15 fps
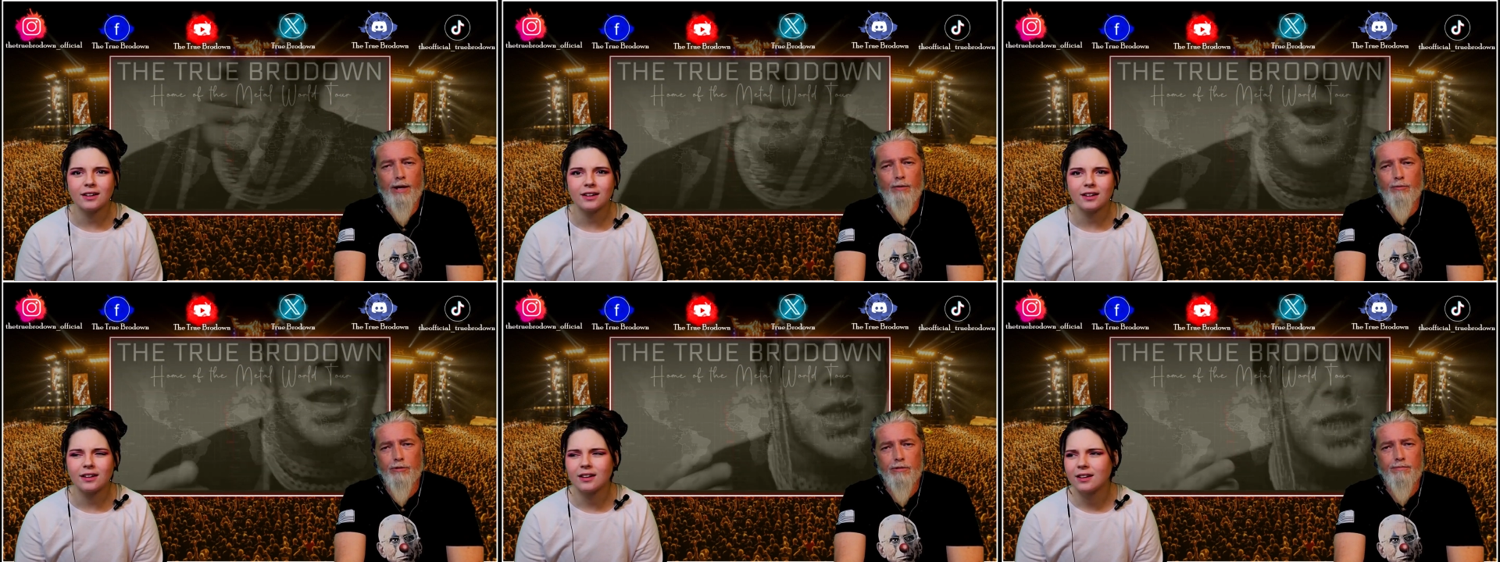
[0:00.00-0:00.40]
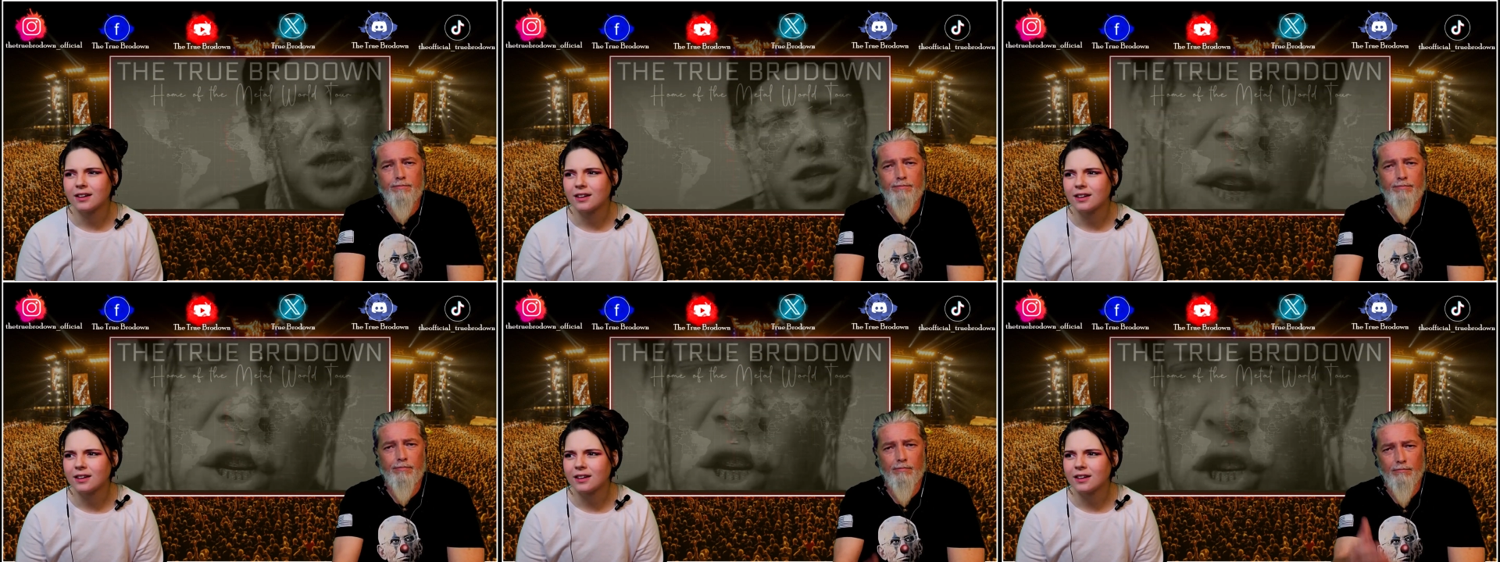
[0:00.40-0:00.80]
Speaker 1: that was
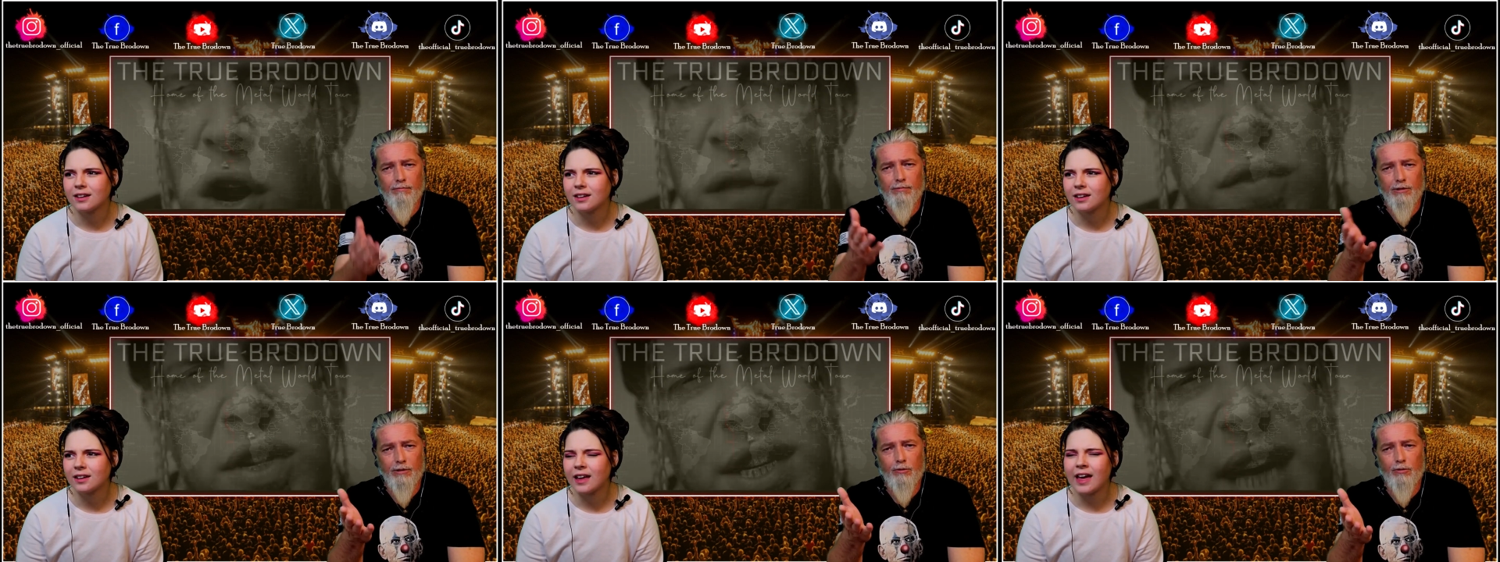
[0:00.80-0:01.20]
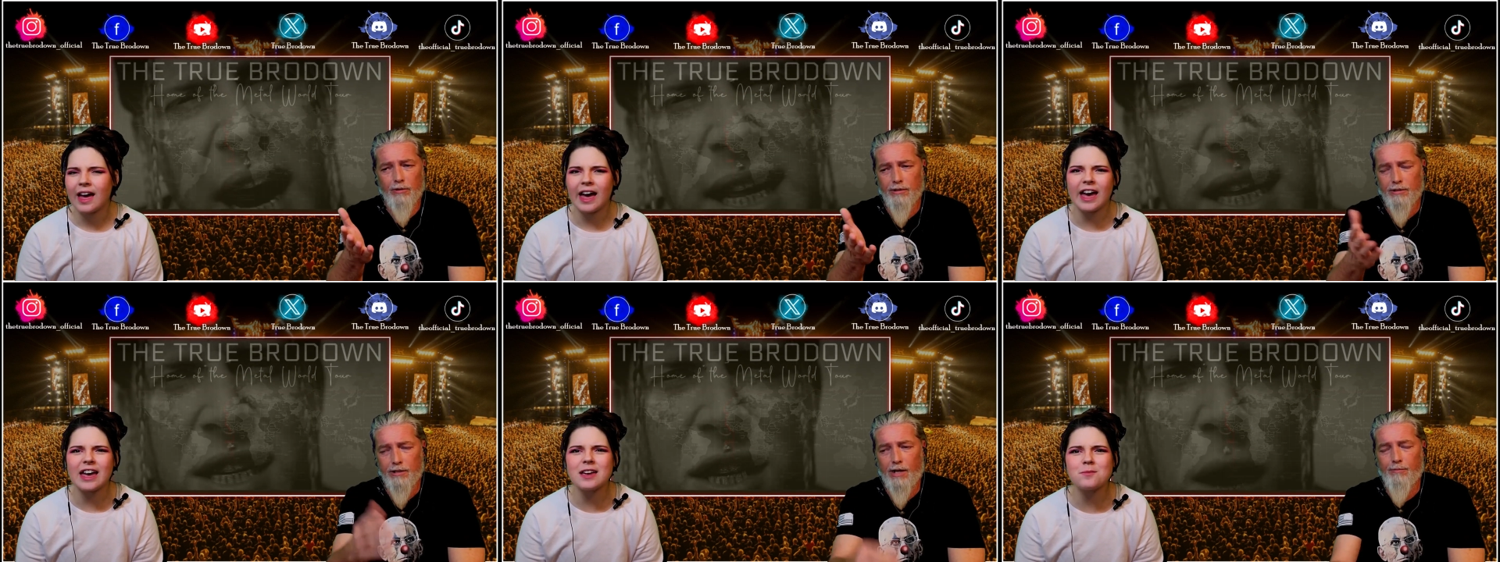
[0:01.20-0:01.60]

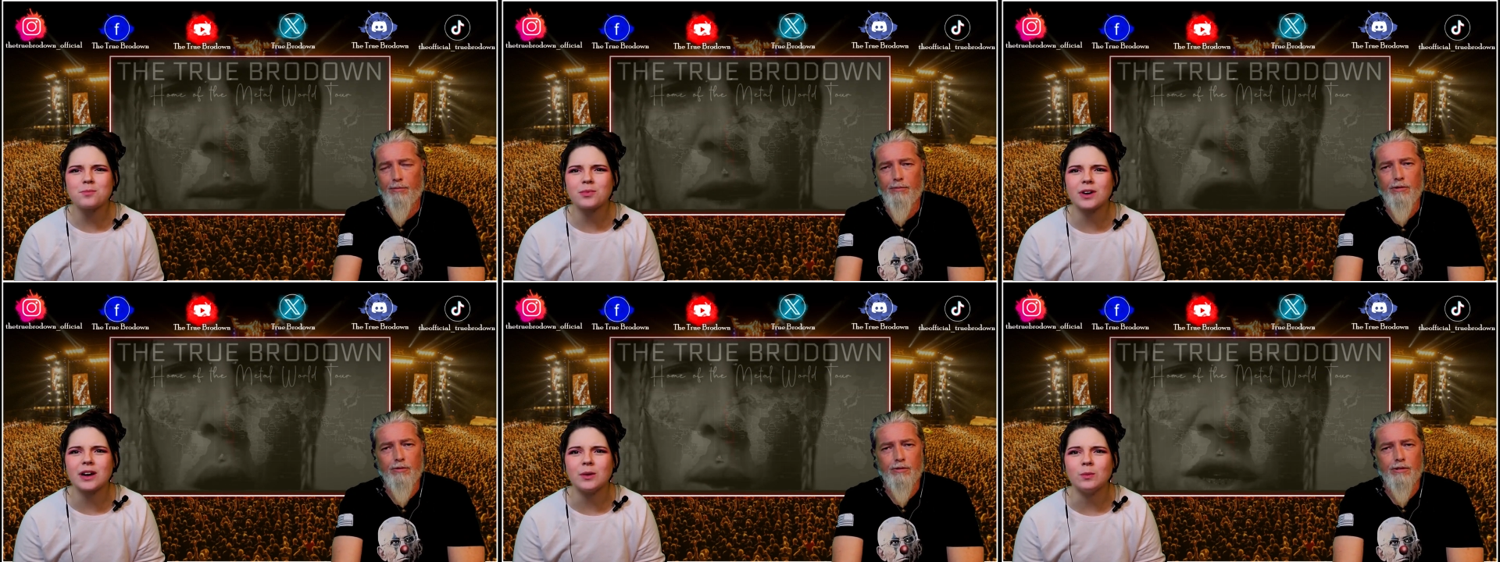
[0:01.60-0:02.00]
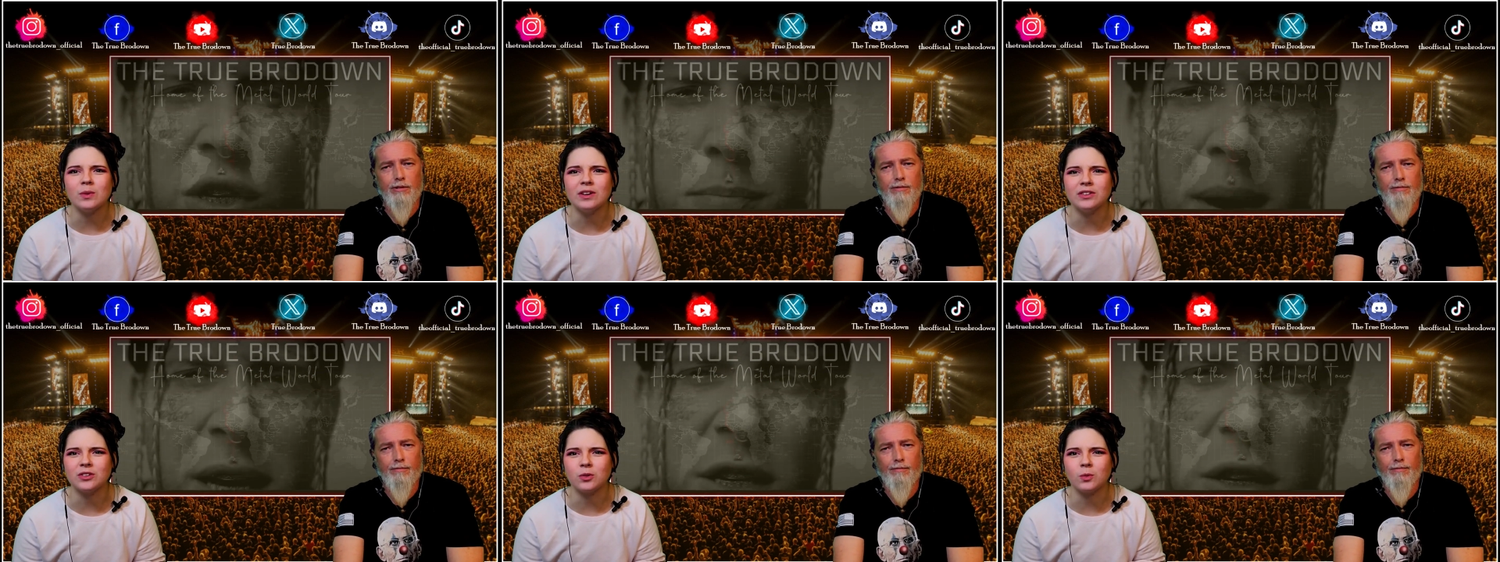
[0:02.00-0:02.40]
literally the type of
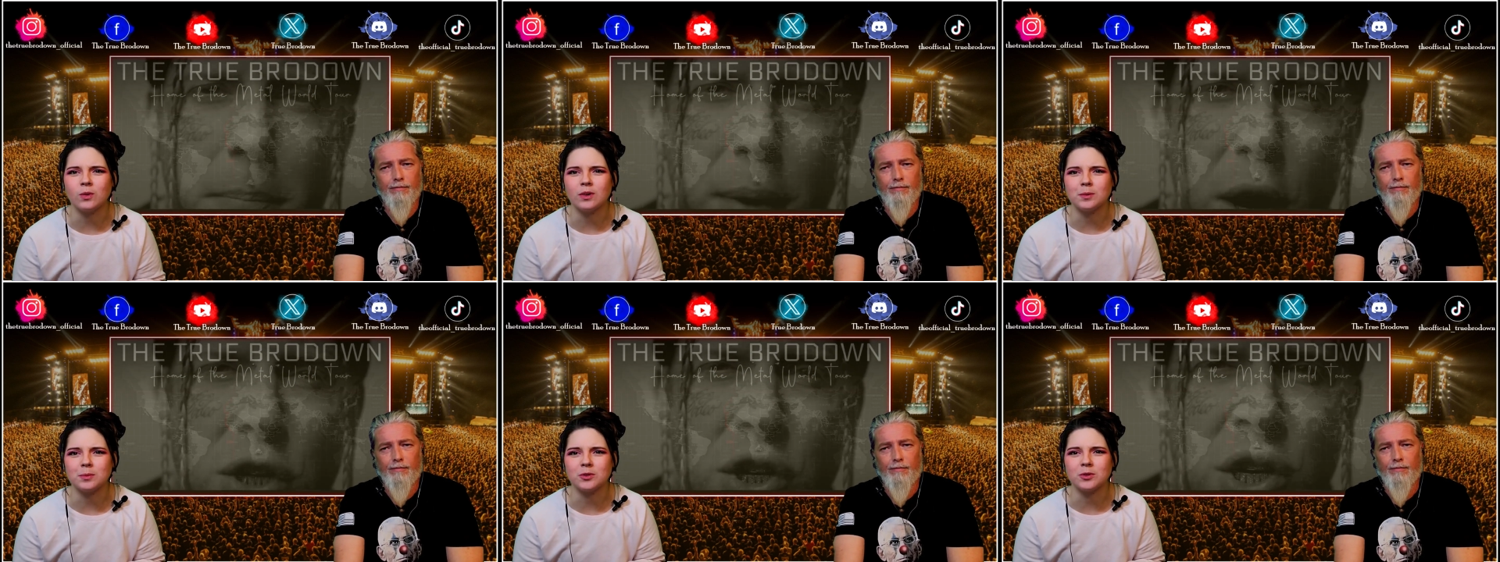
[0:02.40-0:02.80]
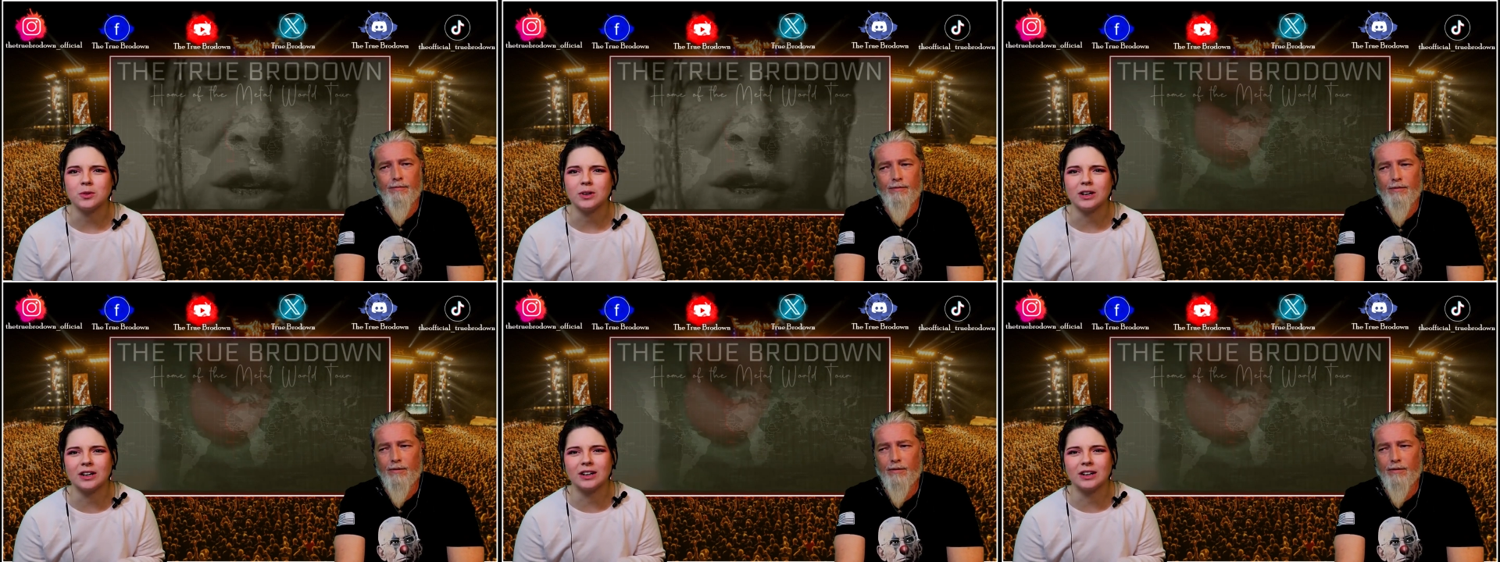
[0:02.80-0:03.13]
music.
Speaker 2: went to Warped Tour.